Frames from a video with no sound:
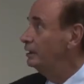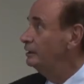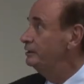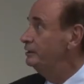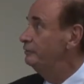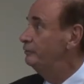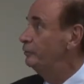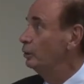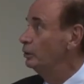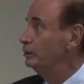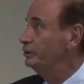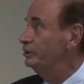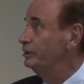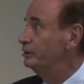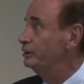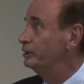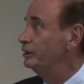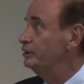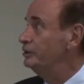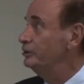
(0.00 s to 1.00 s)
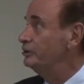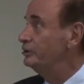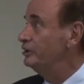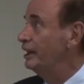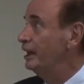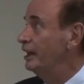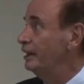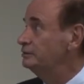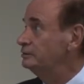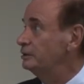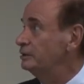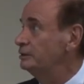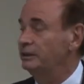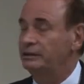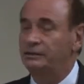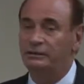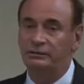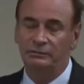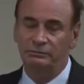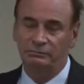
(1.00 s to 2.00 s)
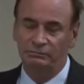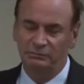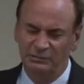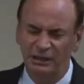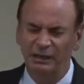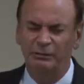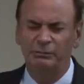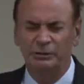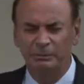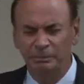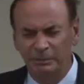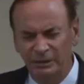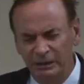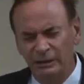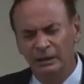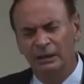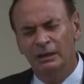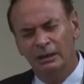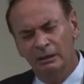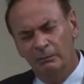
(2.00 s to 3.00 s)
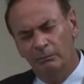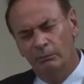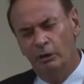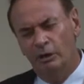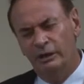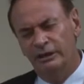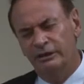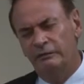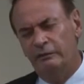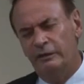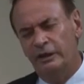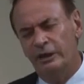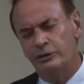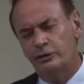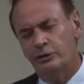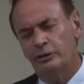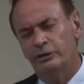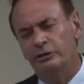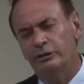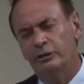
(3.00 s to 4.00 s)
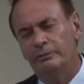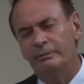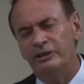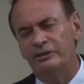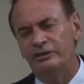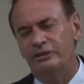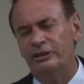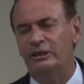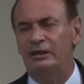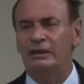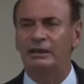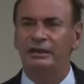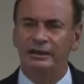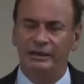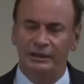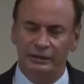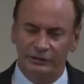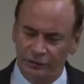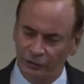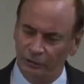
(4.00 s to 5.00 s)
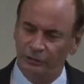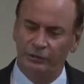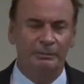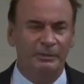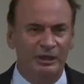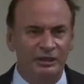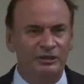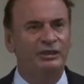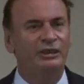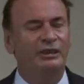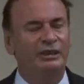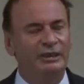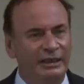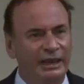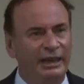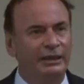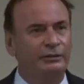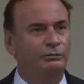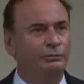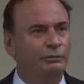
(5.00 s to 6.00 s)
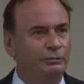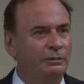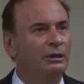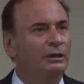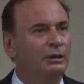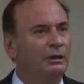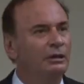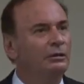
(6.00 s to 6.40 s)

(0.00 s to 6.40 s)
defaulted on its debt, and then there would be more inflation domestically, and so domestic debt would